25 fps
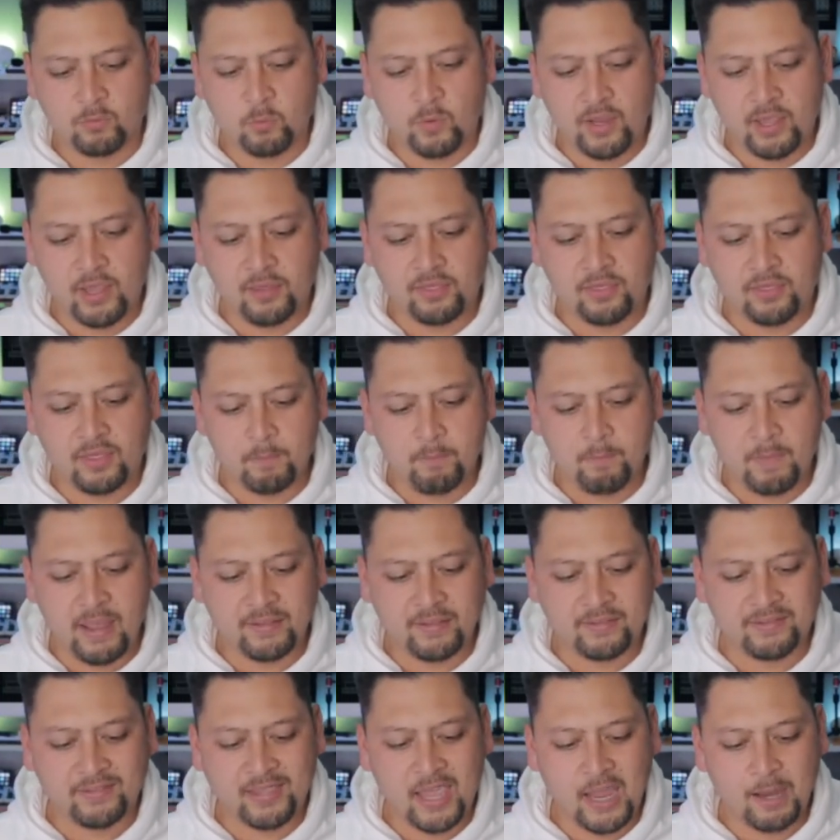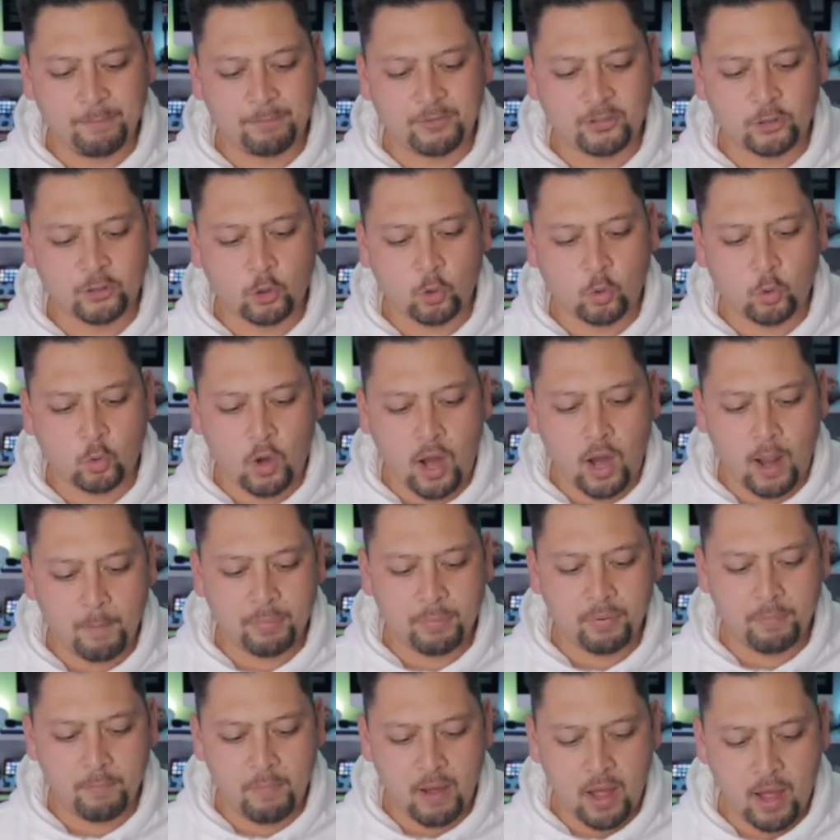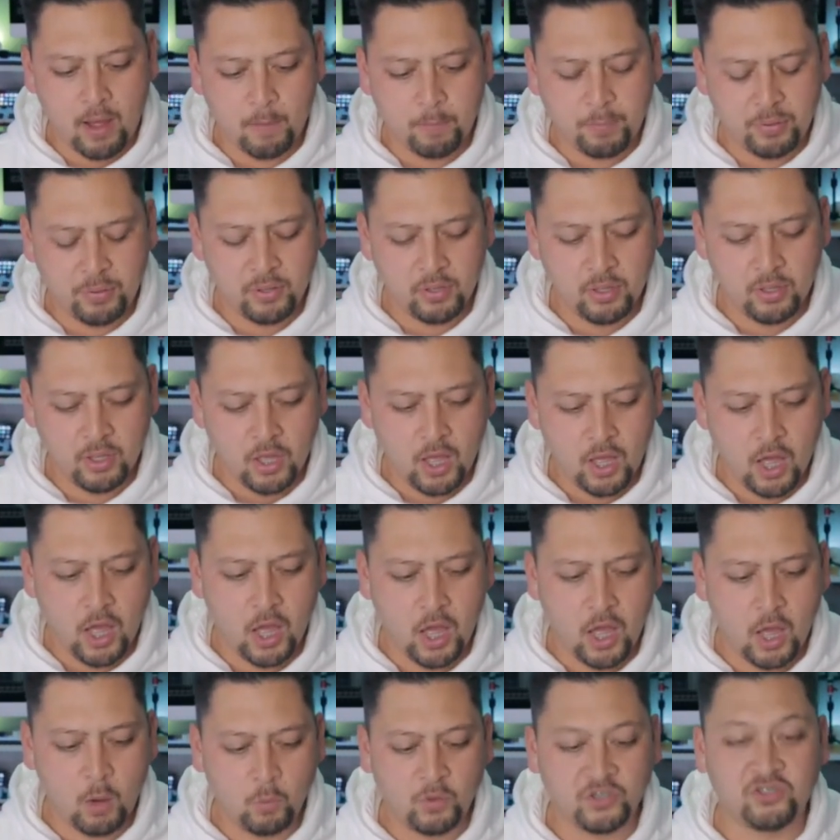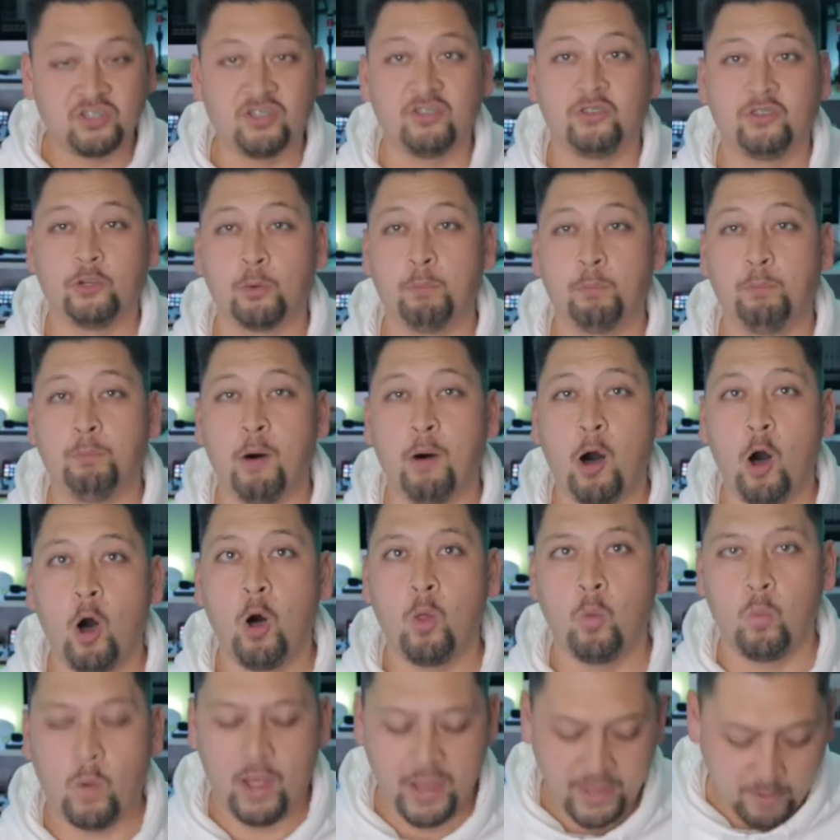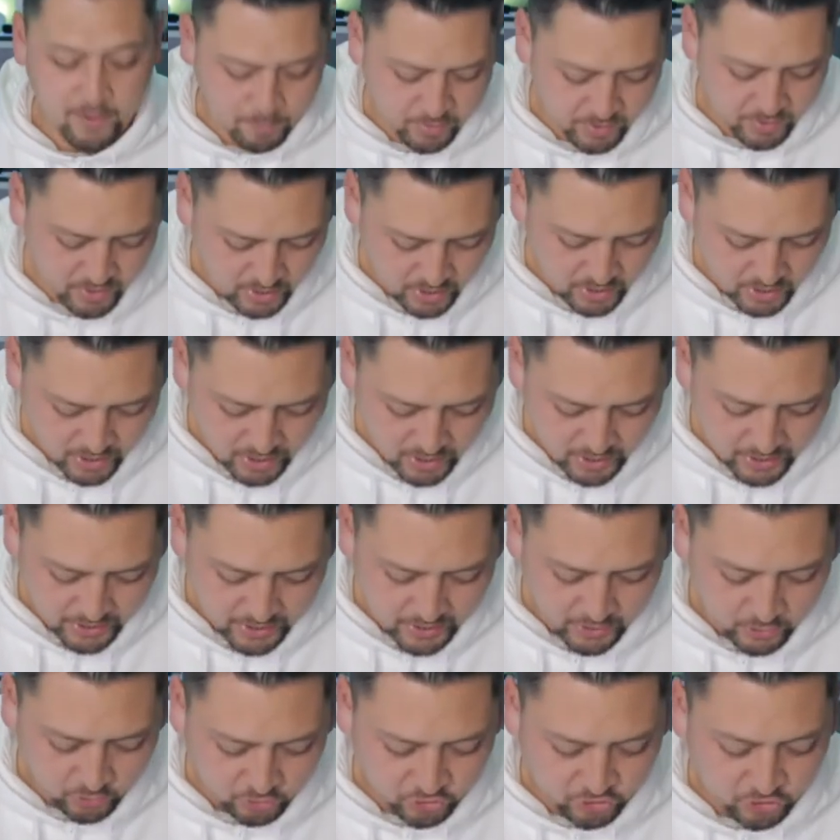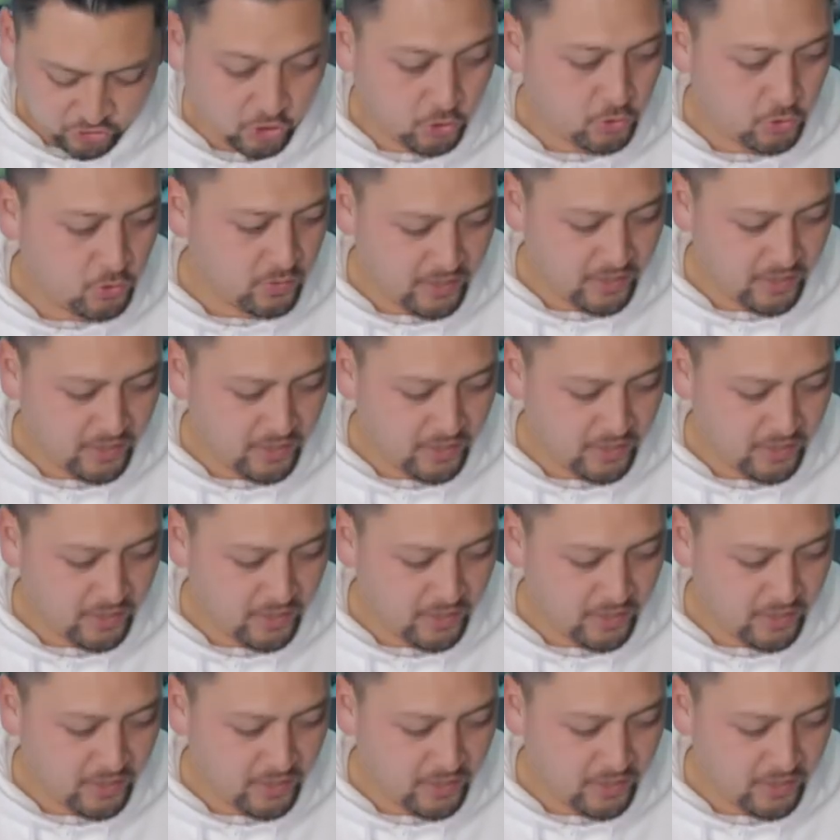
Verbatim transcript: with Manscaped Crop Mop, uh, which is your ball wipe. And I'll show you